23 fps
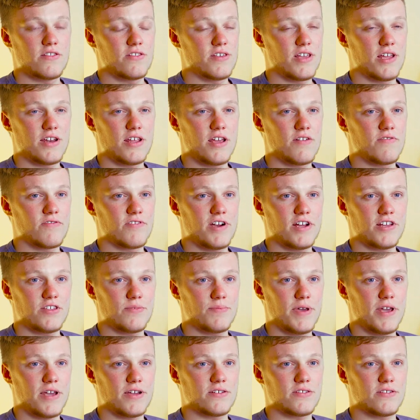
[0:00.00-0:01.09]
and just any other
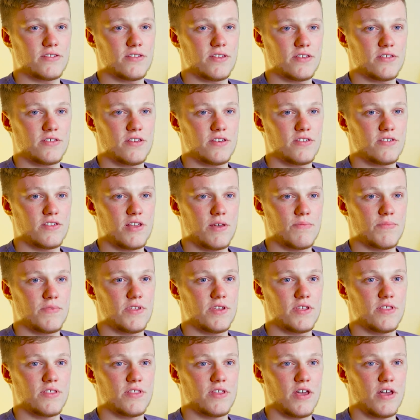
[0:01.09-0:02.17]
aspects. It's just
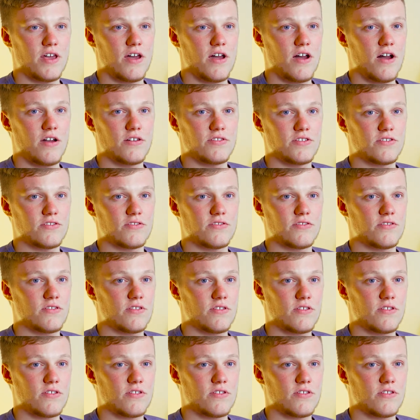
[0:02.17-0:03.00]
something that I just